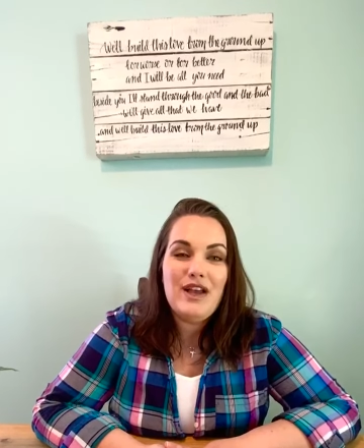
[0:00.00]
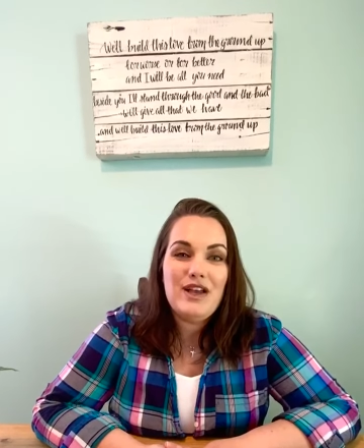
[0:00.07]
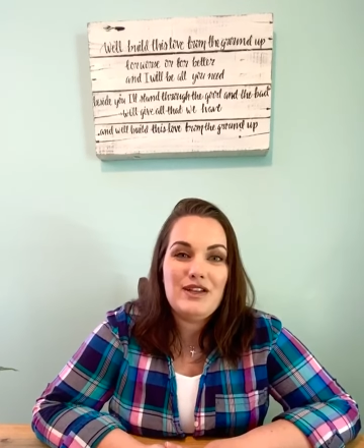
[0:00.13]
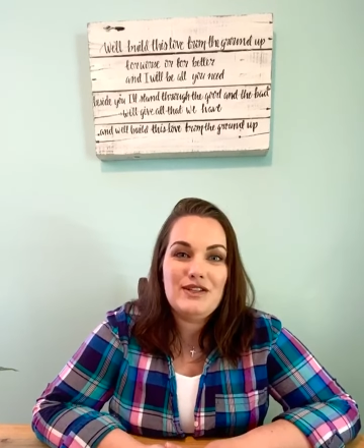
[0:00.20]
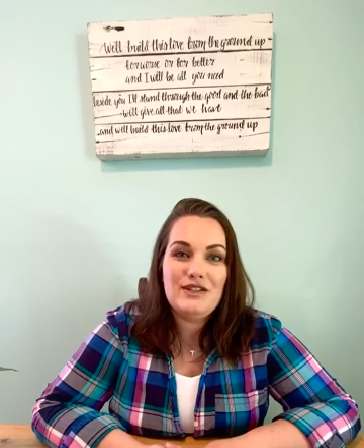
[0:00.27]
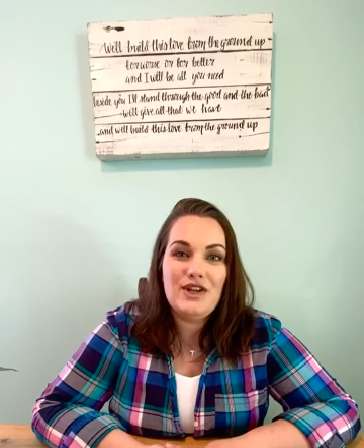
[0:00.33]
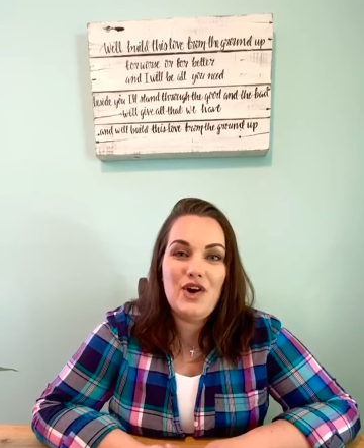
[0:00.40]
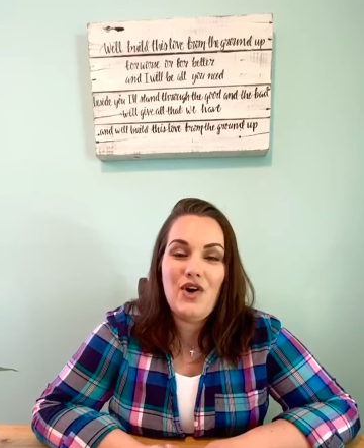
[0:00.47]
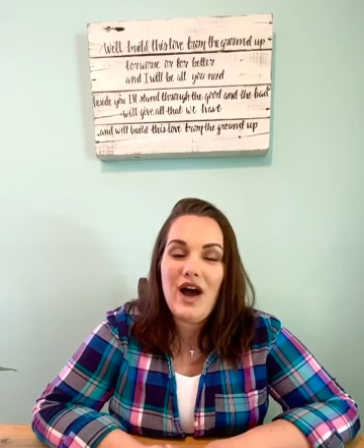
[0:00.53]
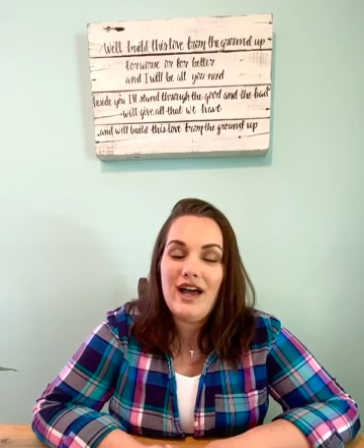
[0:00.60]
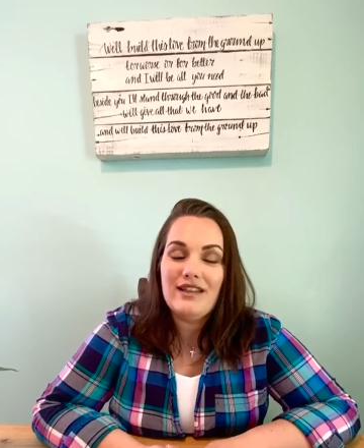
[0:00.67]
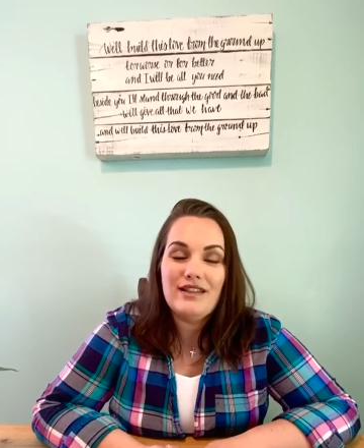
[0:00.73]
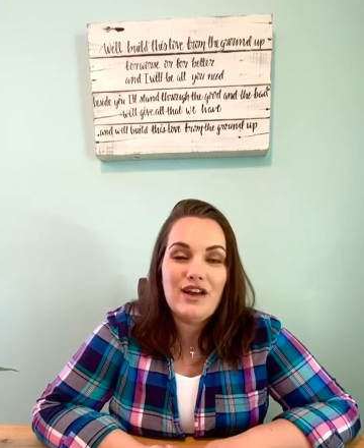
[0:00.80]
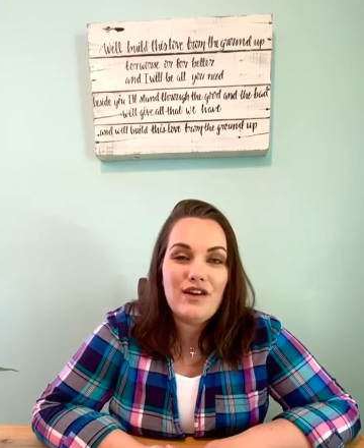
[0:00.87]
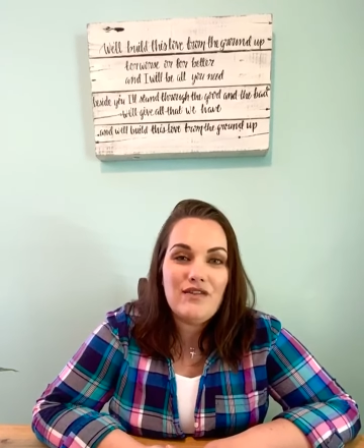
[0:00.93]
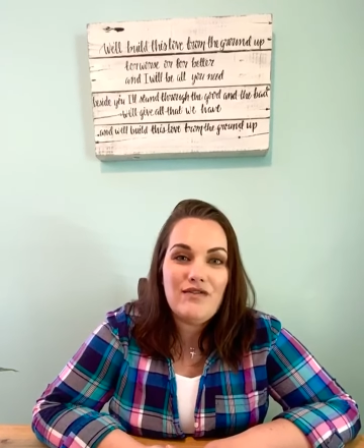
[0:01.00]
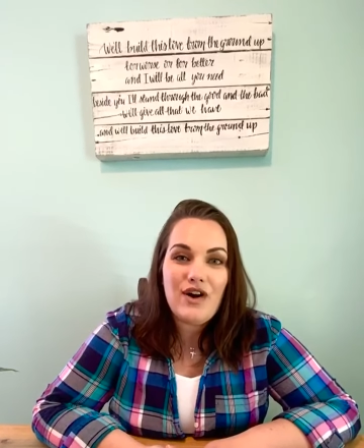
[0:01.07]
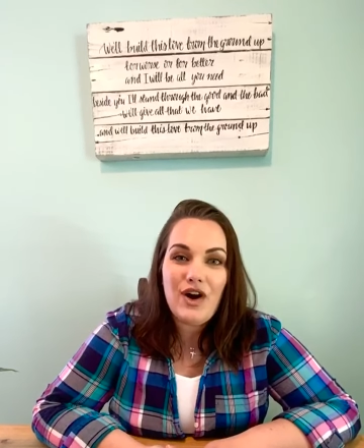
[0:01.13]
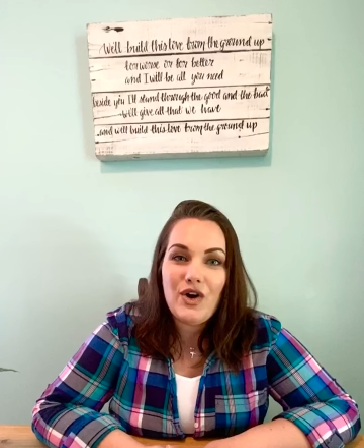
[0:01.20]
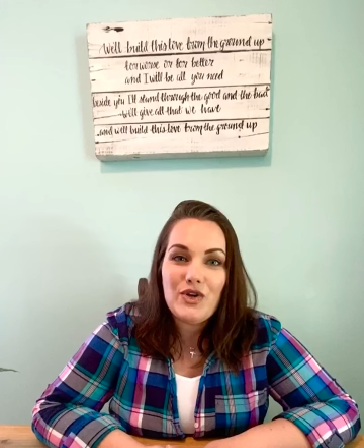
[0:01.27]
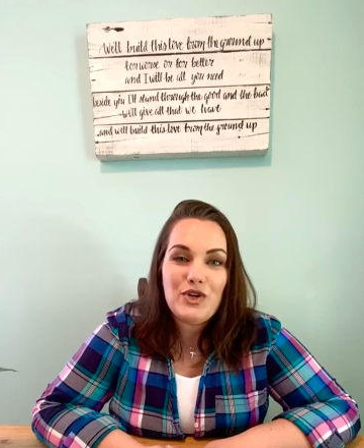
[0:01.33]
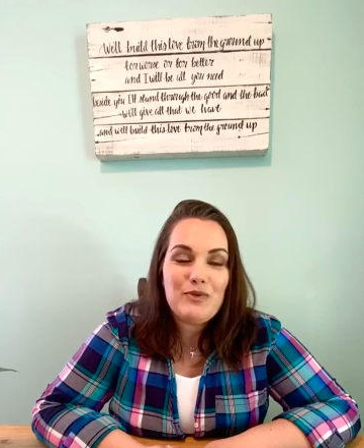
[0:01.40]
So I love
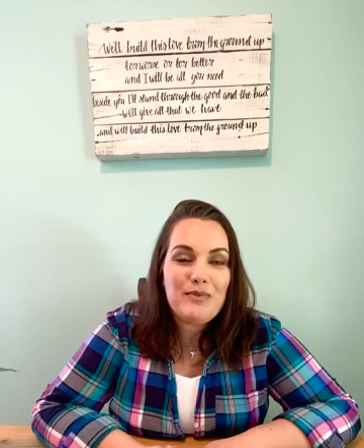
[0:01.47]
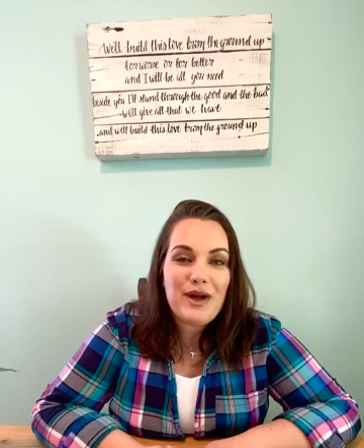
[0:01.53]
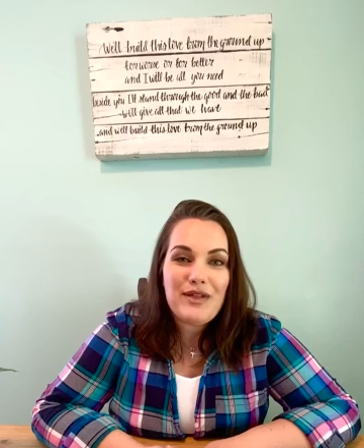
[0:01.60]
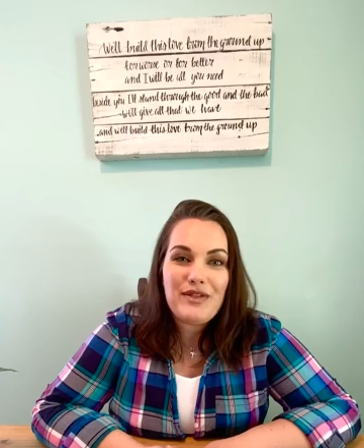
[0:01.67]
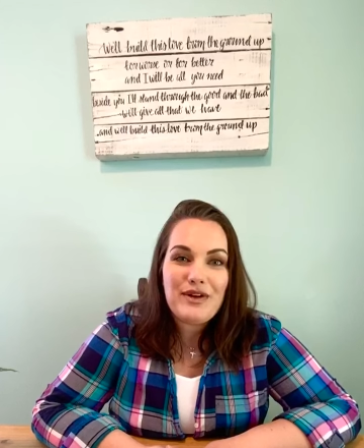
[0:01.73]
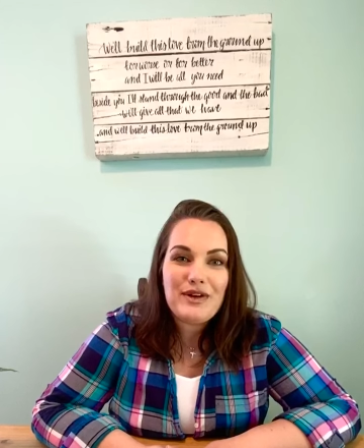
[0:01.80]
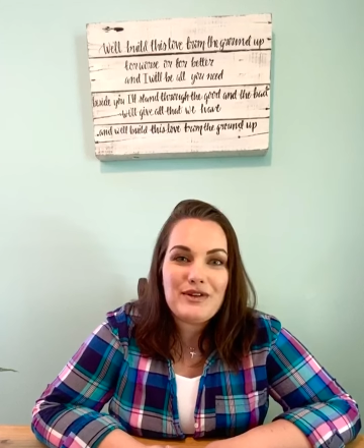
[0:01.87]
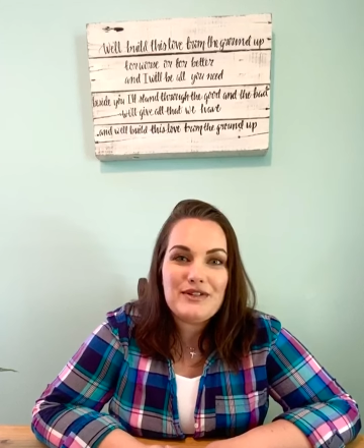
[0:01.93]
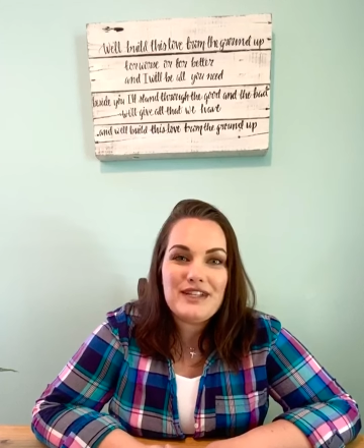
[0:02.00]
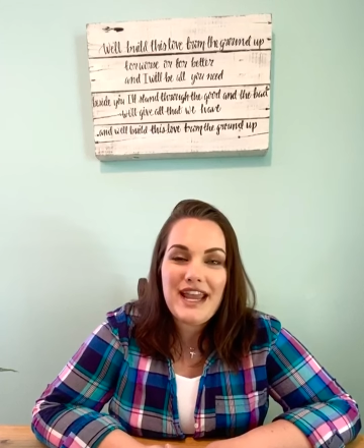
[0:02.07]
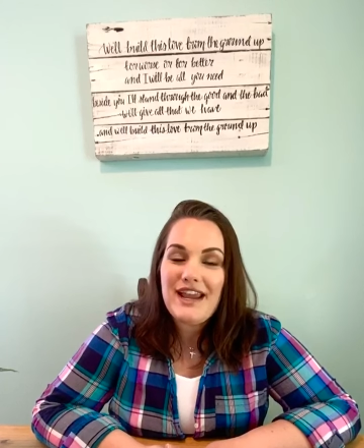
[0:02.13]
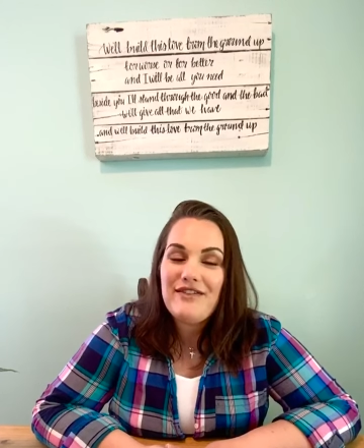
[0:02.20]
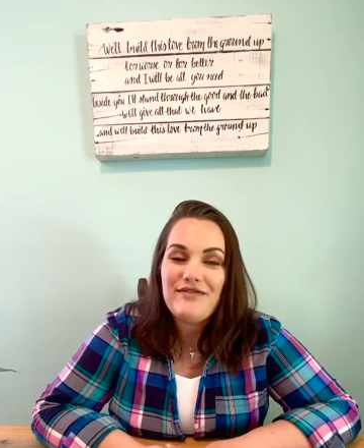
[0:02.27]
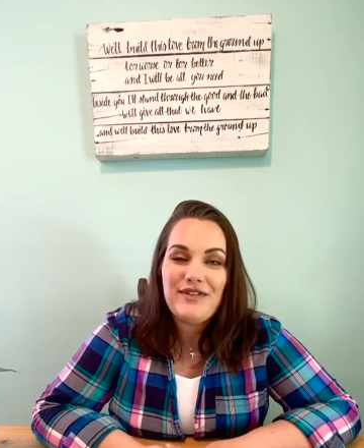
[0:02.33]
all you mothers and